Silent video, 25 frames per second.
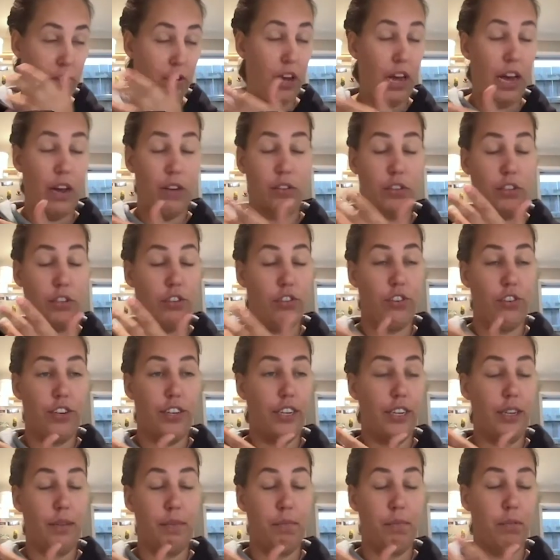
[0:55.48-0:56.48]
house
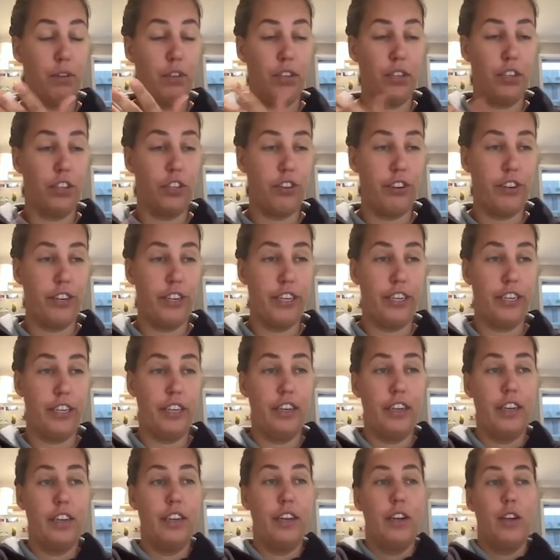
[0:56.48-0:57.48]
training, potty
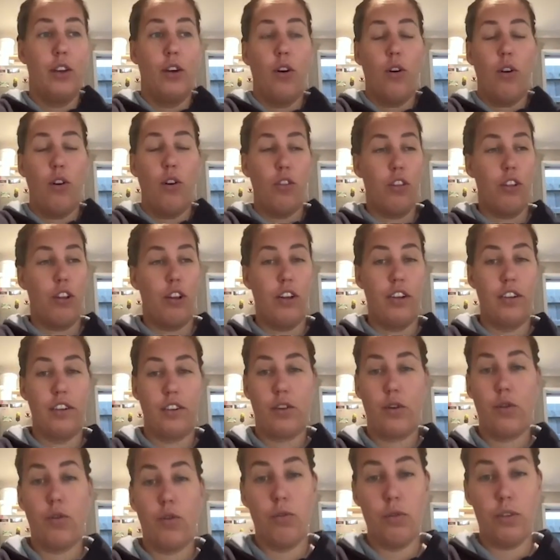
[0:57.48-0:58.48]
training online
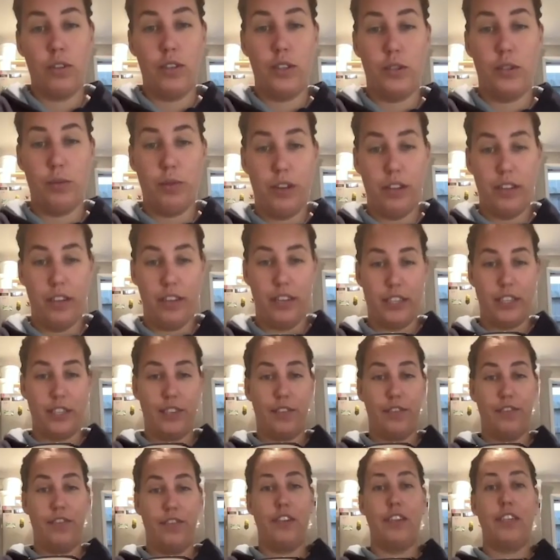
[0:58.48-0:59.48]
course as well
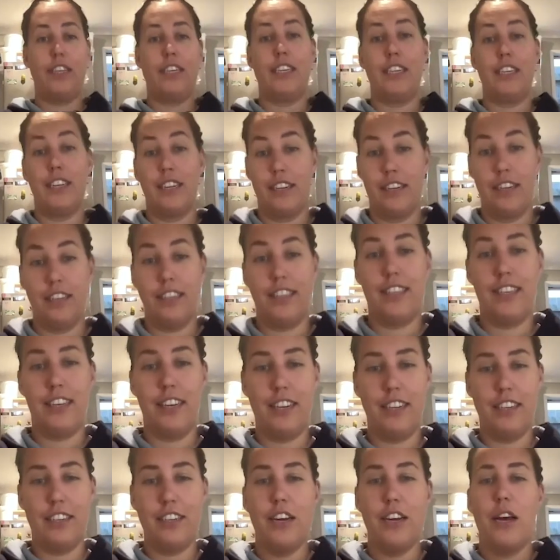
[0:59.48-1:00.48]
that's free that I
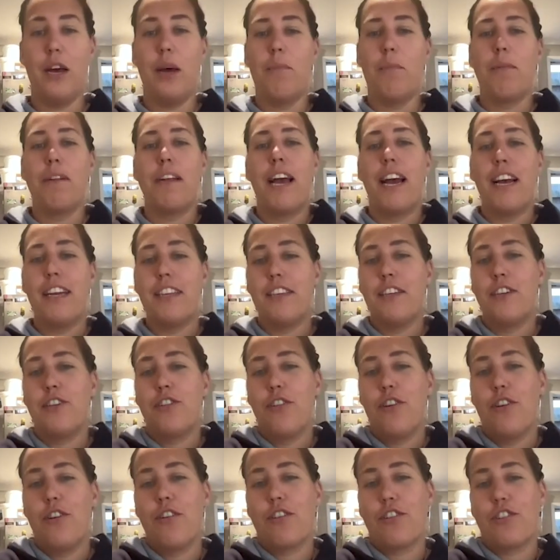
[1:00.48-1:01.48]
send. But as a
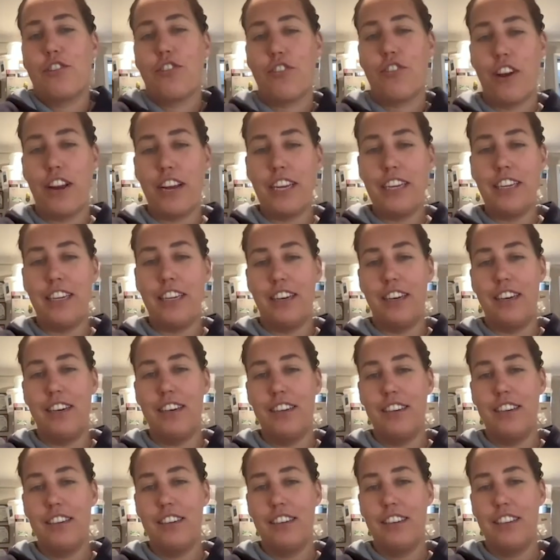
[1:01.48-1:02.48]
dog
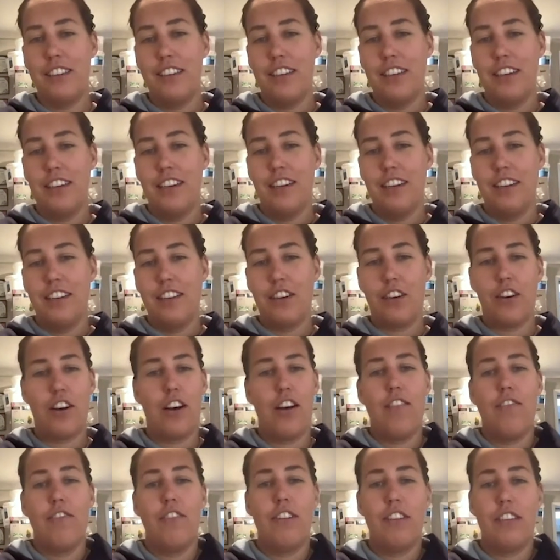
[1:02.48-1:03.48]
trainer, you
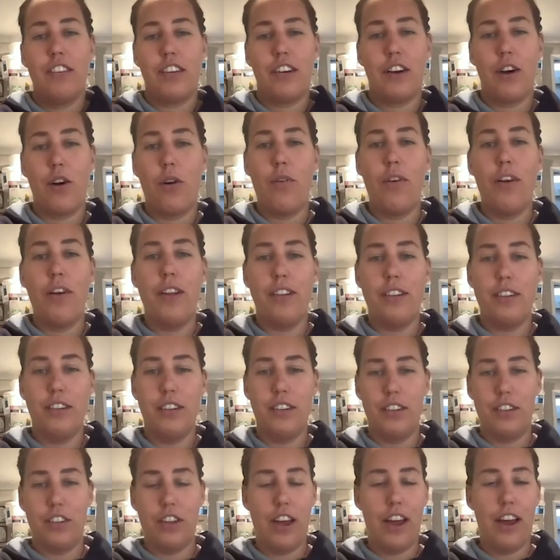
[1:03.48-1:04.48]
can't really go
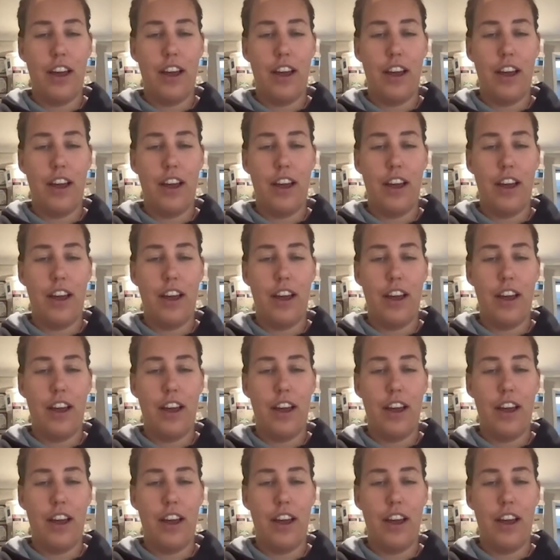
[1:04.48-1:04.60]
in the